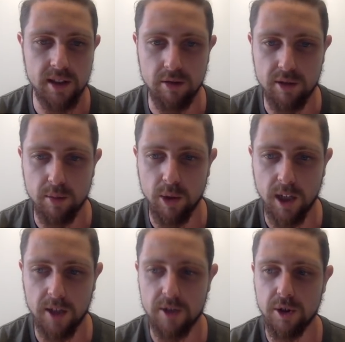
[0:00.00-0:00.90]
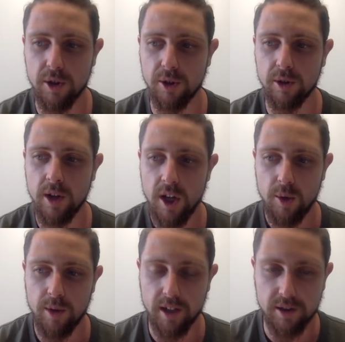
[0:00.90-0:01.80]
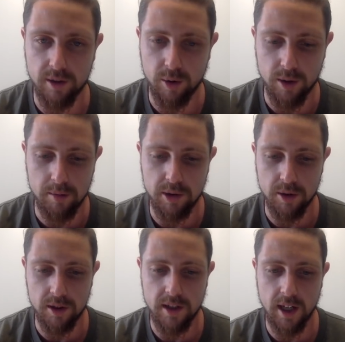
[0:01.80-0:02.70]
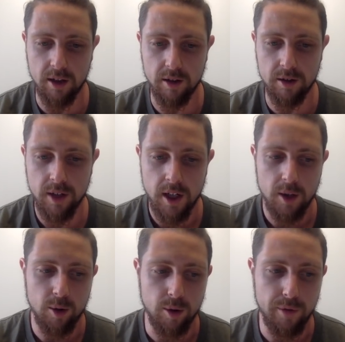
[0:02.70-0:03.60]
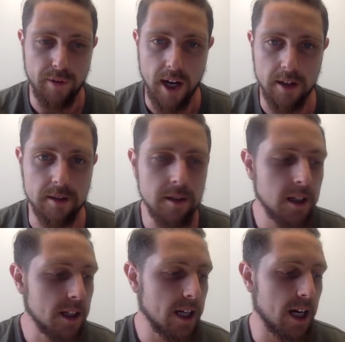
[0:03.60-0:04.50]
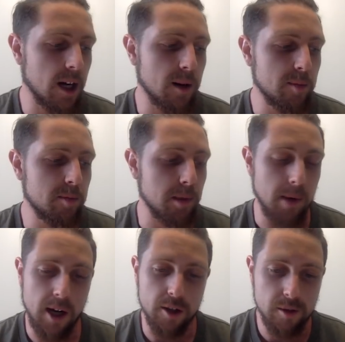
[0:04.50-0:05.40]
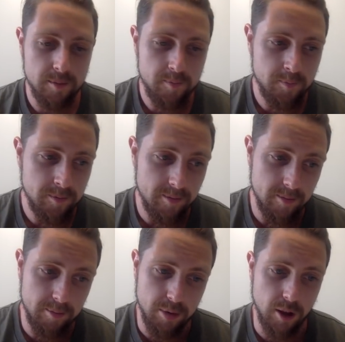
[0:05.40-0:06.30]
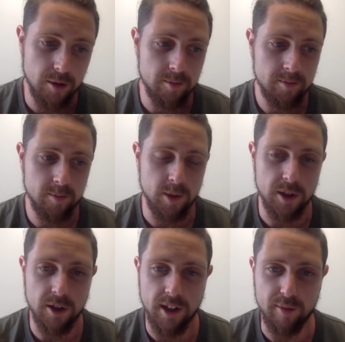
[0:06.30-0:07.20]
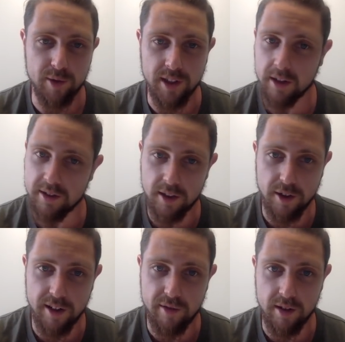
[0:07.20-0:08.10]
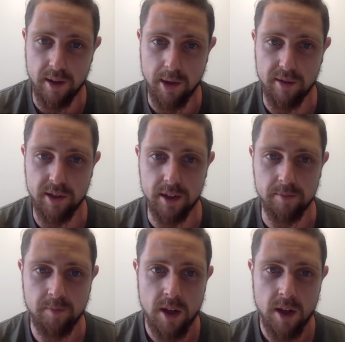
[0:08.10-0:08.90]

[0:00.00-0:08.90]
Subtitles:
He looks more like a turtle. We actually call him Donatello or Farton. But Martin, bro, when you don't have rear delts, they don't have an MRV.